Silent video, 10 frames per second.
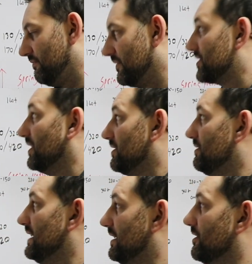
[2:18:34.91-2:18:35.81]
So you
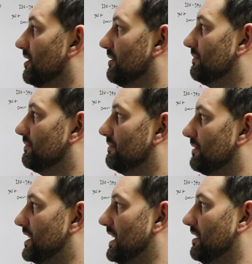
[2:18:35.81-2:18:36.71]
need your
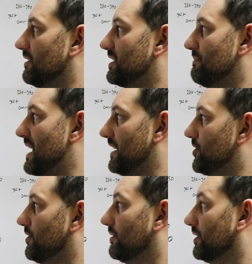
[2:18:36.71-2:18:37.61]
retainer to
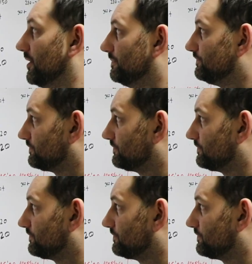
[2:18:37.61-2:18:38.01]
match your